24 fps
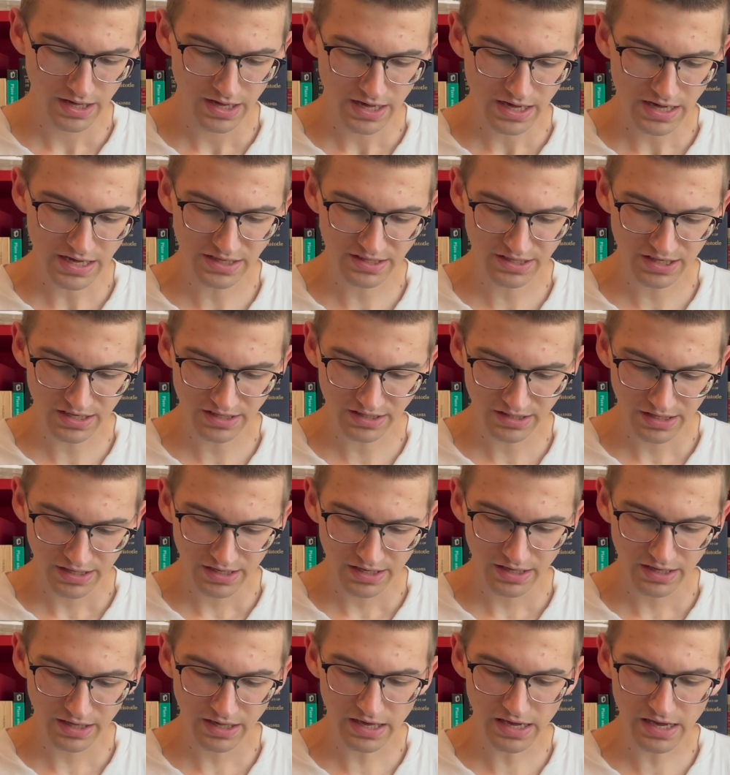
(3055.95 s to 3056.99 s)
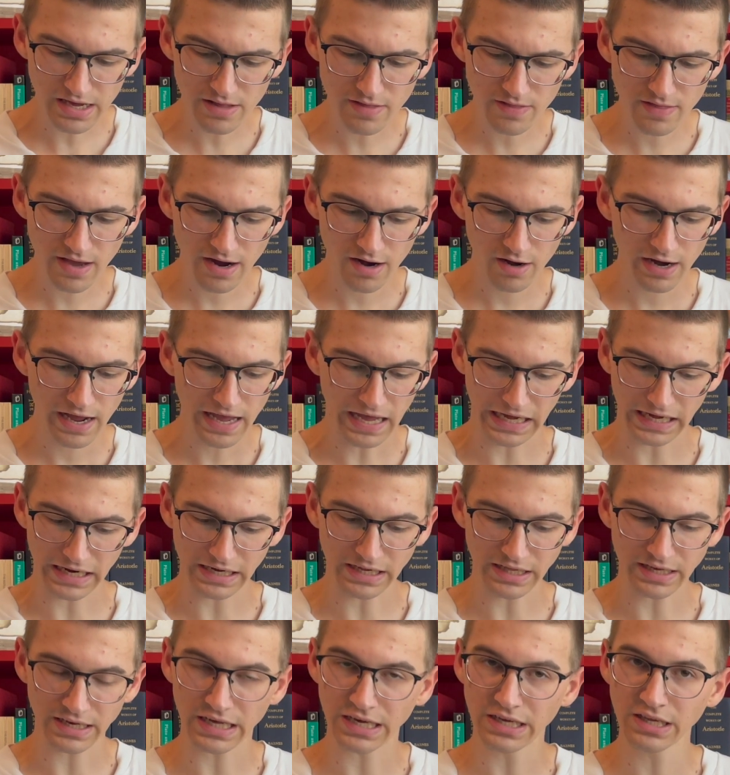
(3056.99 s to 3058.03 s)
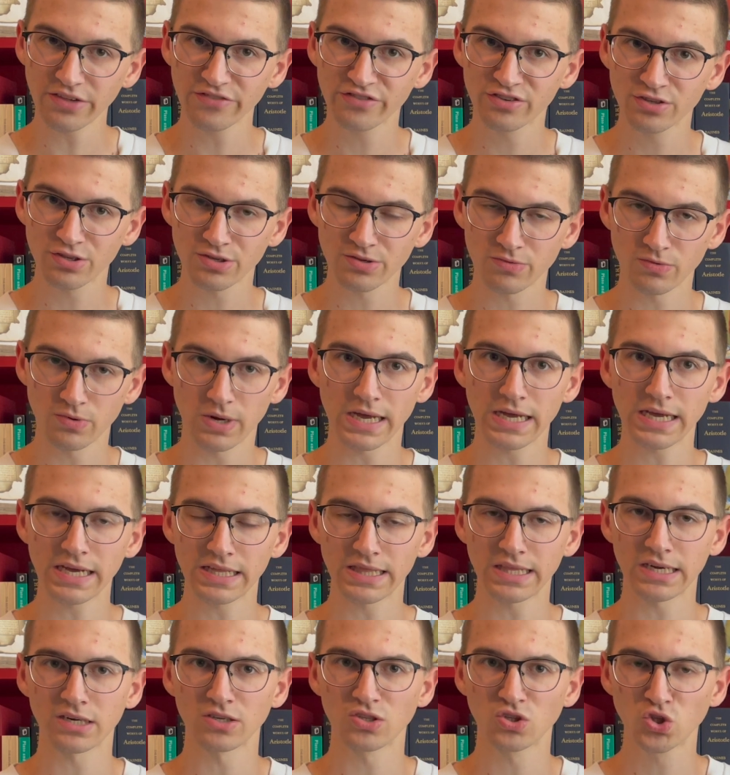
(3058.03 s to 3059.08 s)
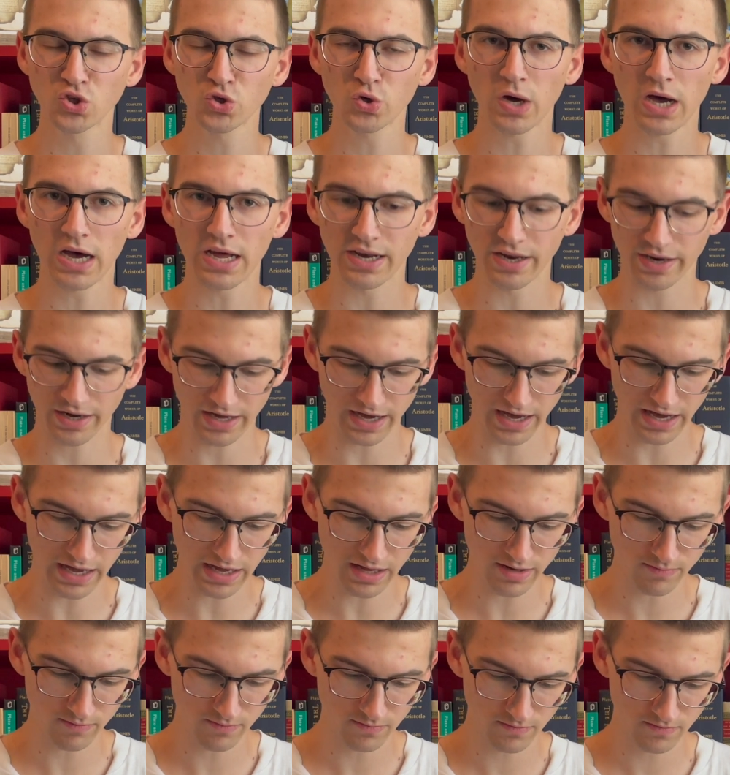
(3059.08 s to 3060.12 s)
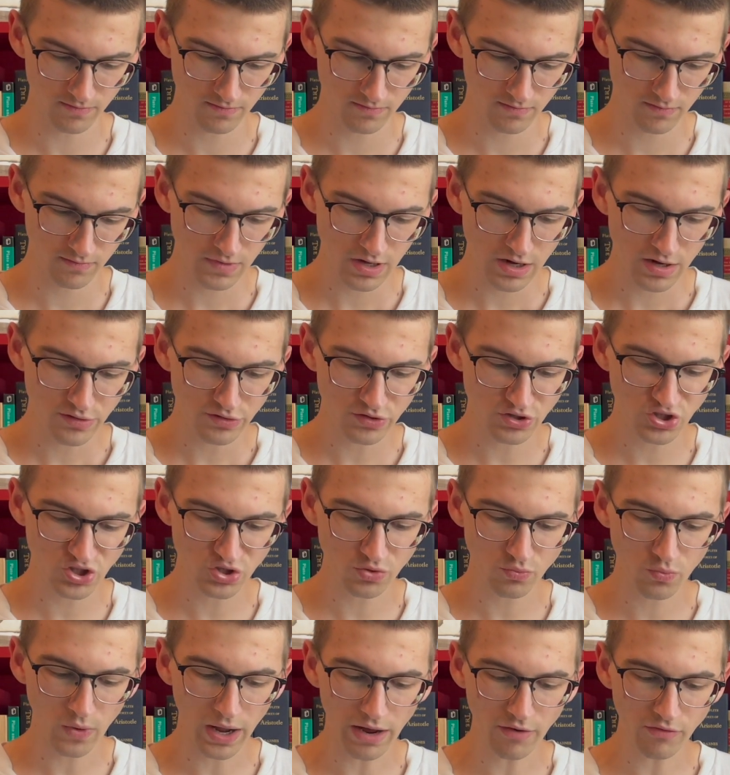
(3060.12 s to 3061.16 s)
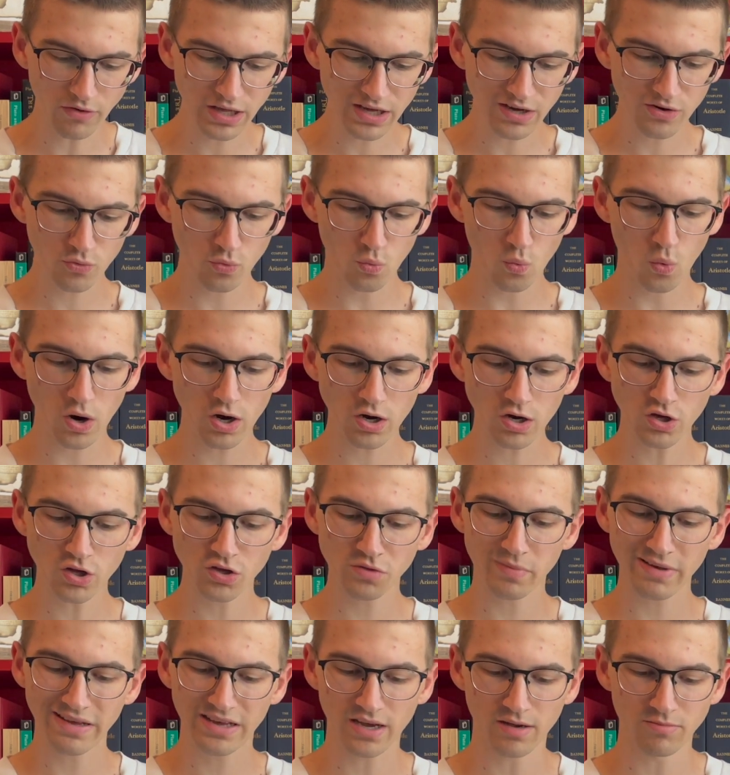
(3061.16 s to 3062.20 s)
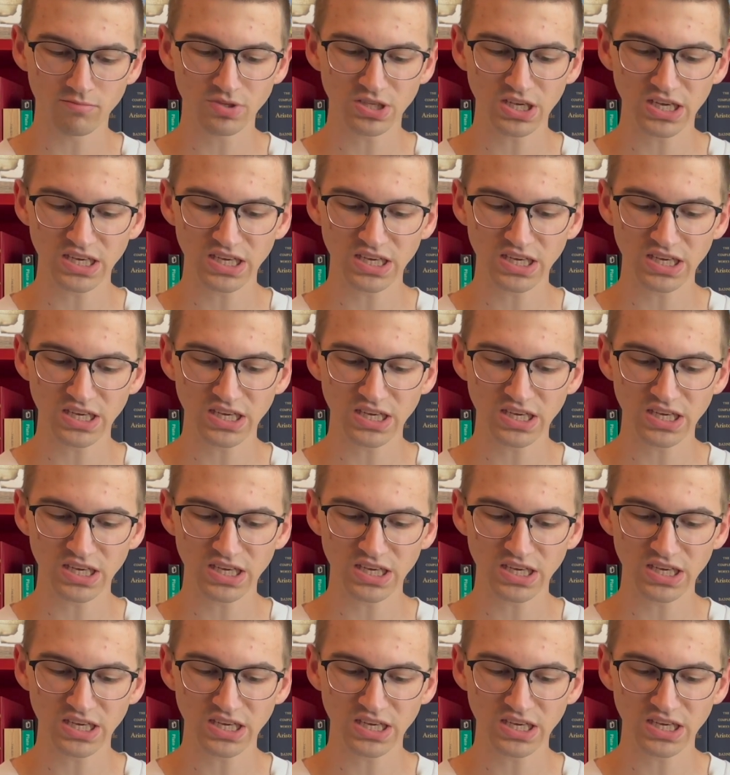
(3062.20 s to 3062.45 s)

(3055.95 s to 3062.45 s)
He says, in their handiness, right, in their Zuhandenheit, the surrounding world becomes